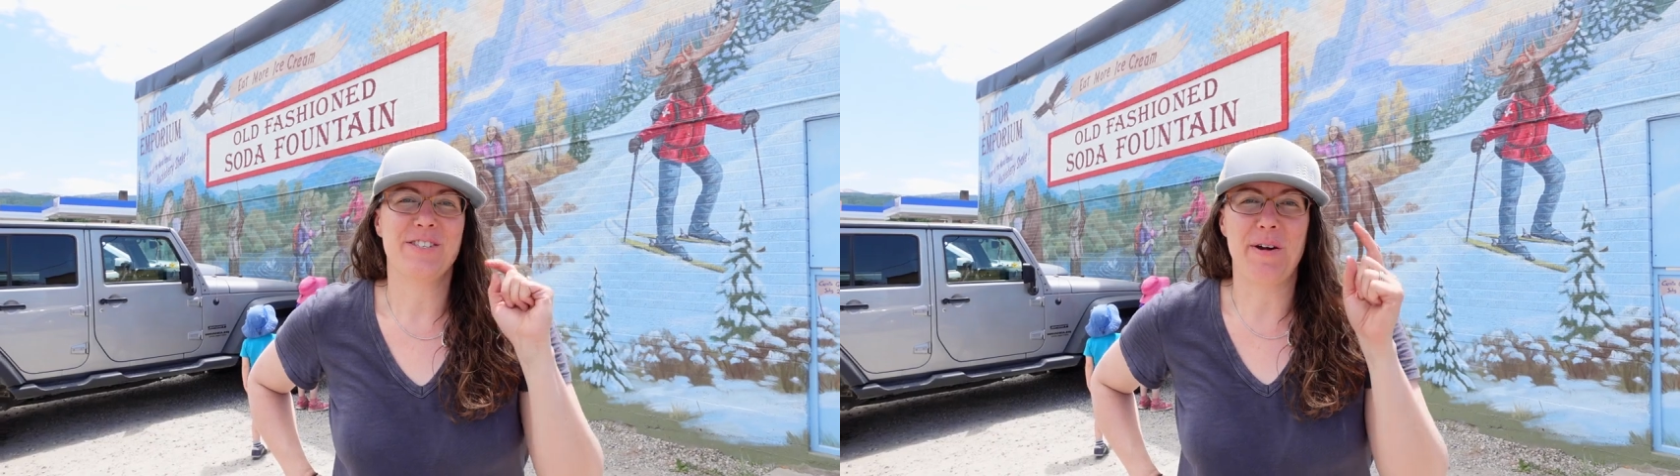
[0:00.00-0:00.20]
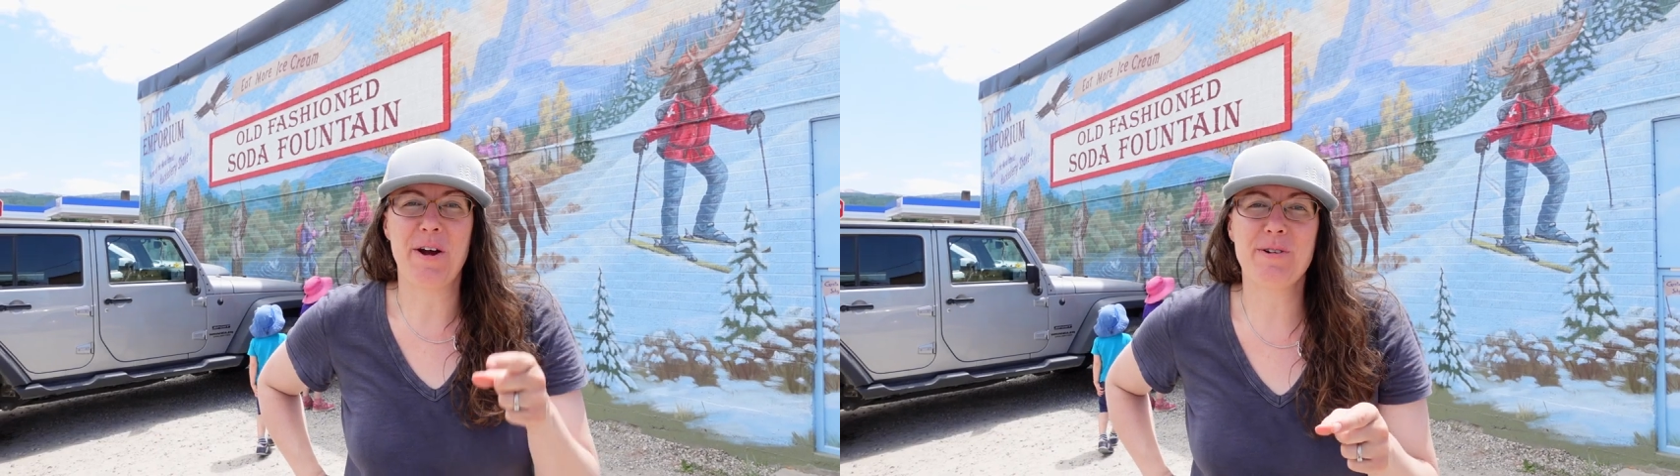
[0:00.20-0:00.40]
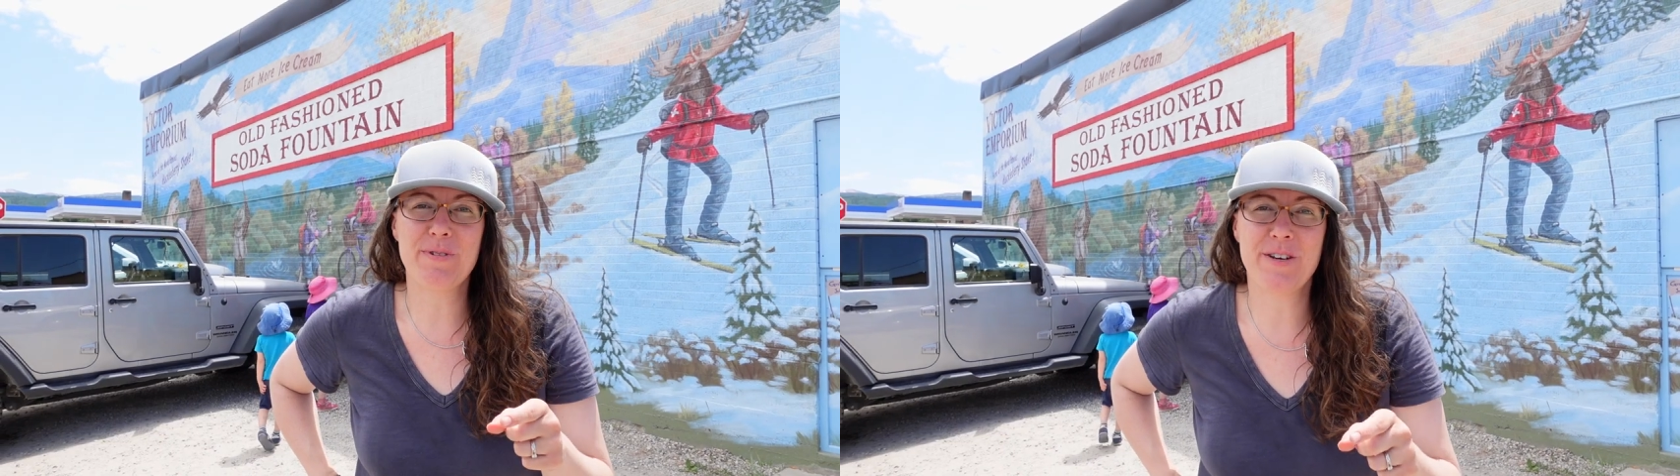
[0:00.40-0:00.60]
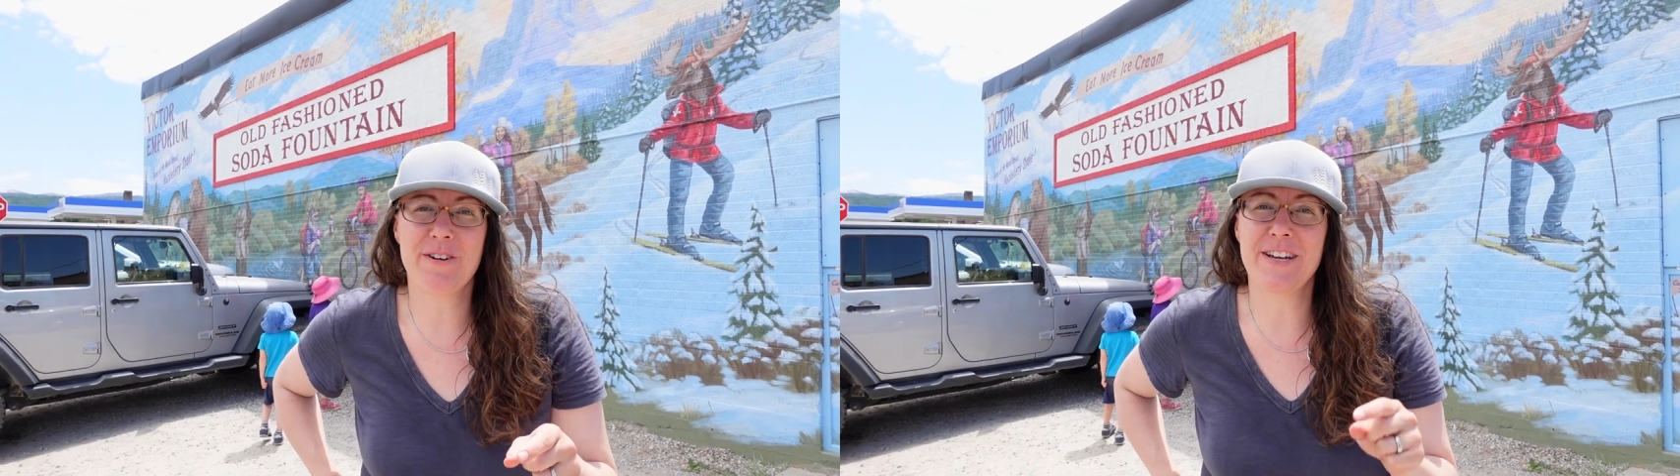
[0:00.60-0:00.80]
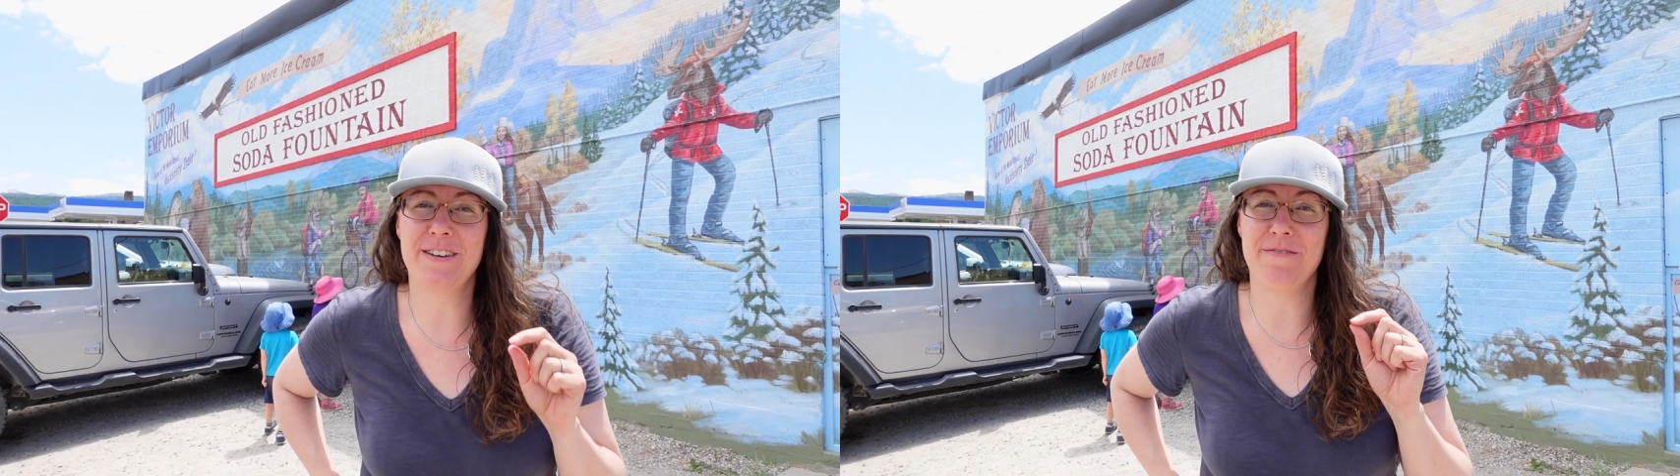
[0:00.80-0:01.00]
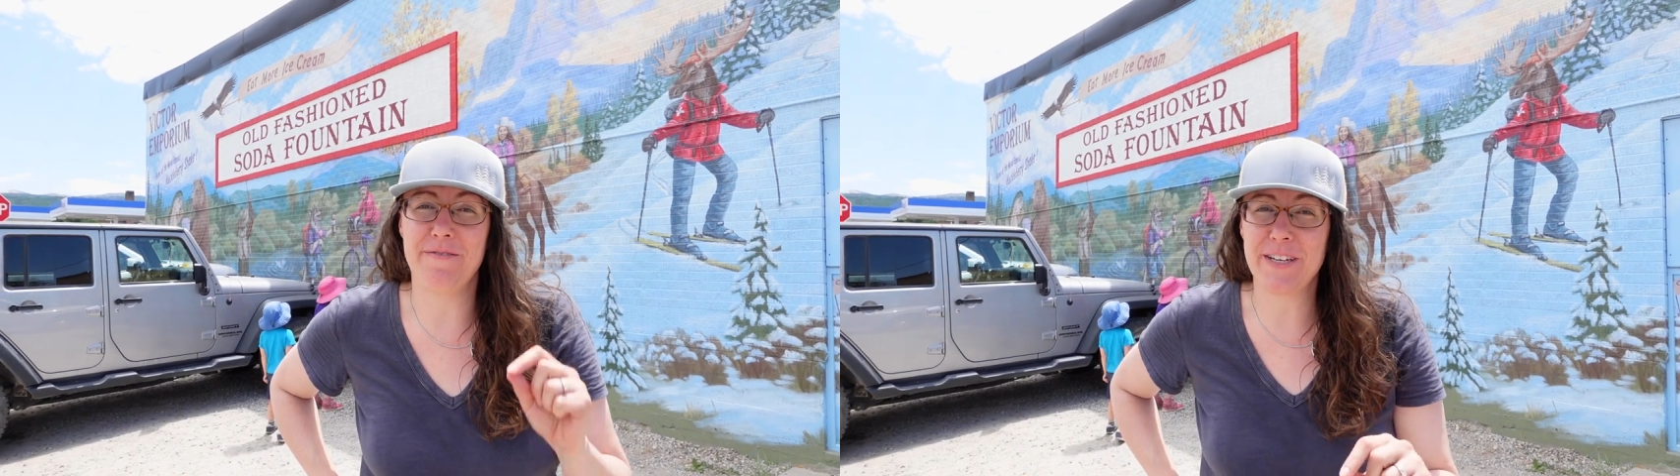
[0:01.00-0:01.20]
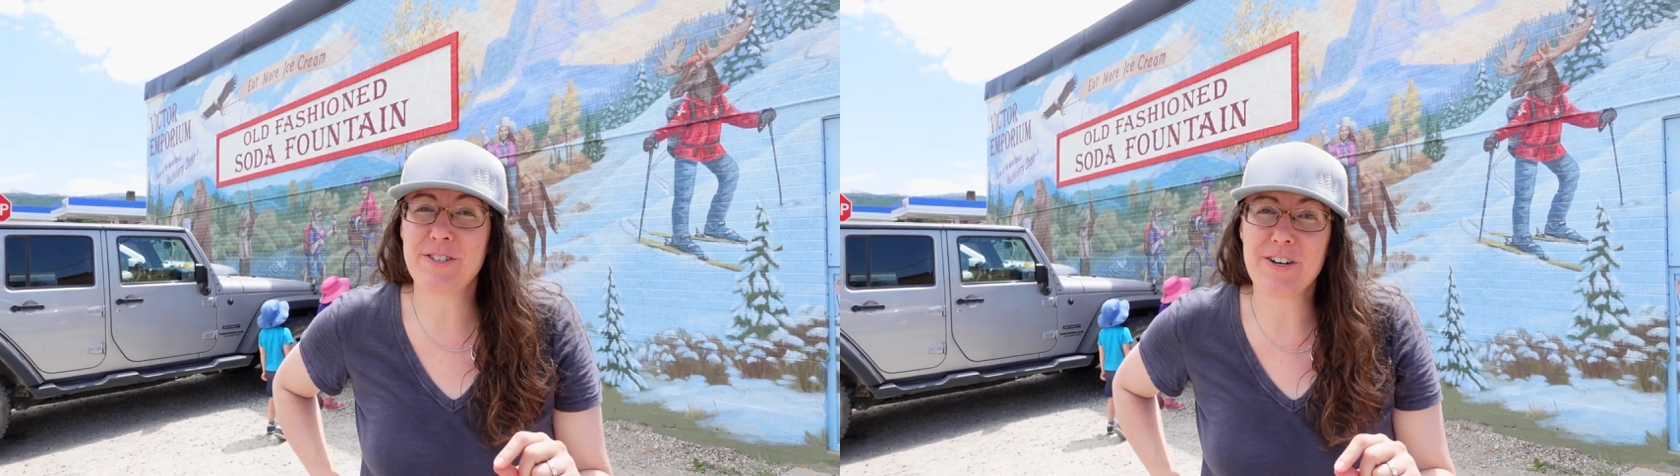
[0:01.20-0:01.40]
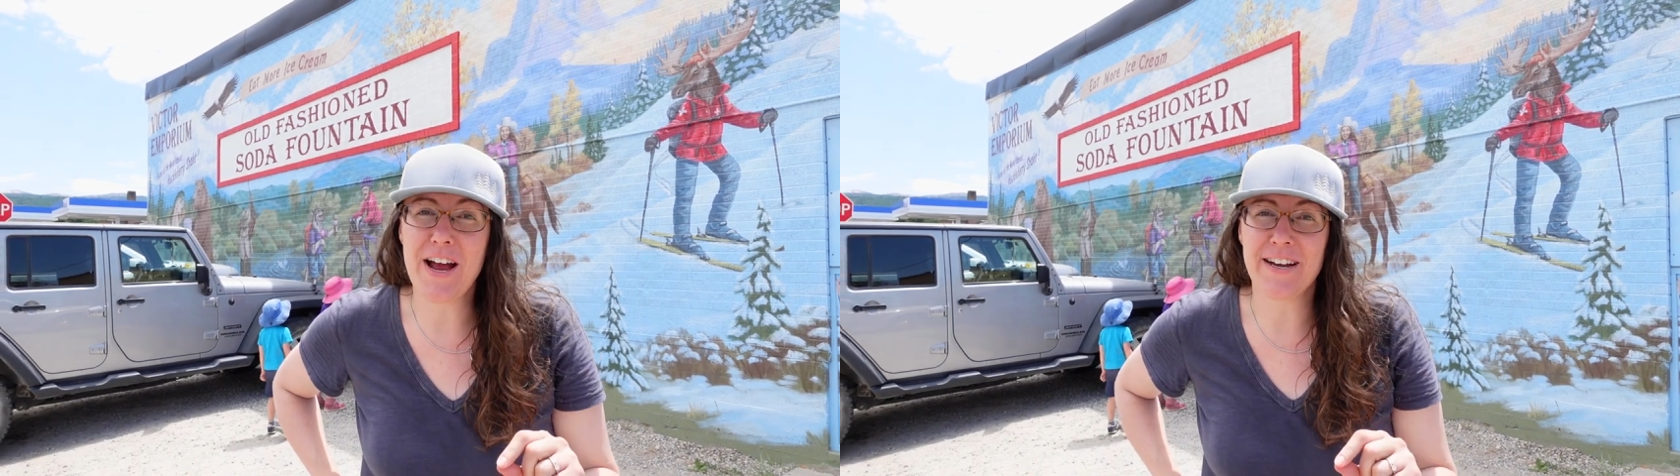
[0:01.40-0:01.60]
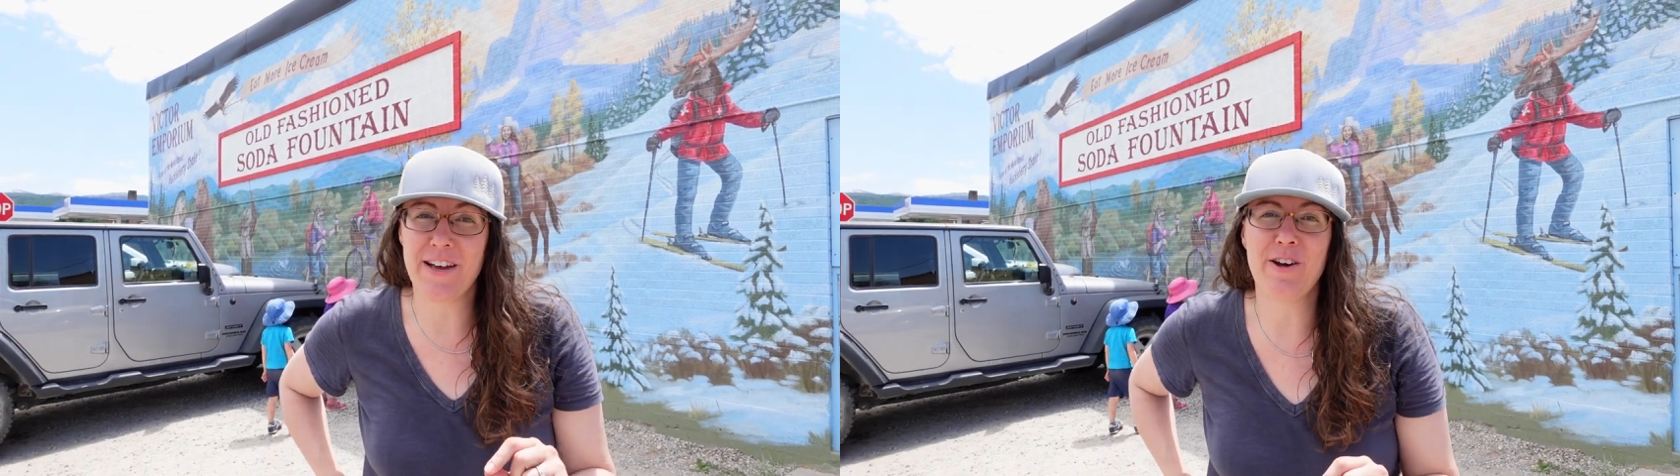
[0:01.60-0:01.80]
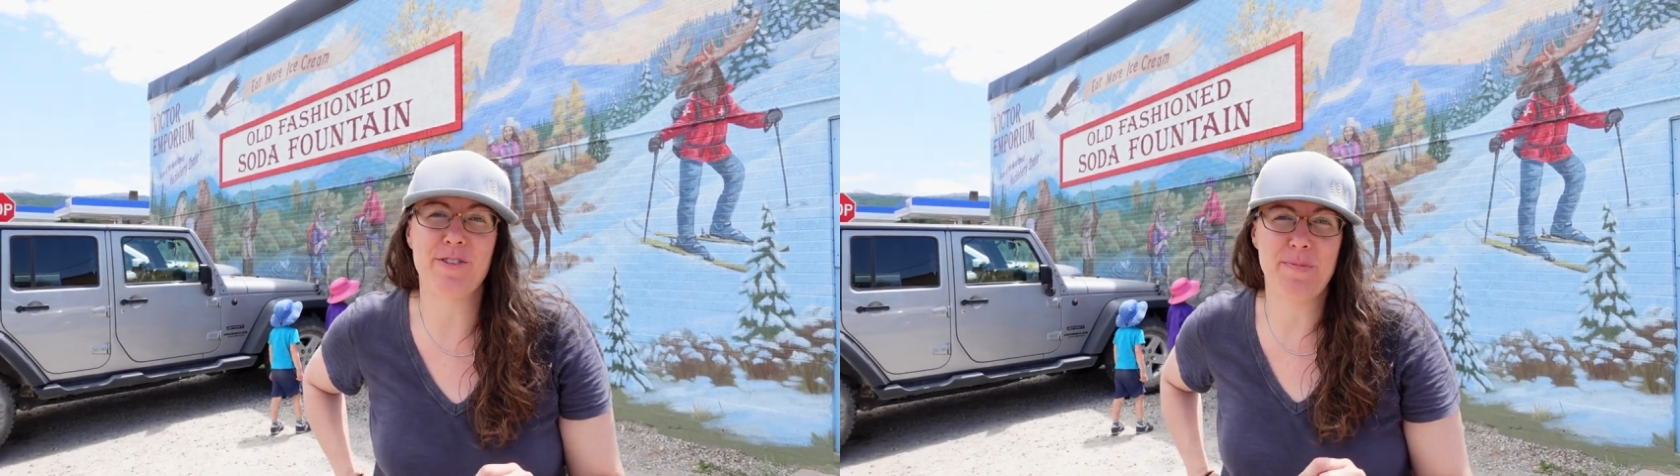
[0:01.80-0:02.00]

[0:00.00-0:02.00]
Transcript: So I heard when you're in Victor, Idaho,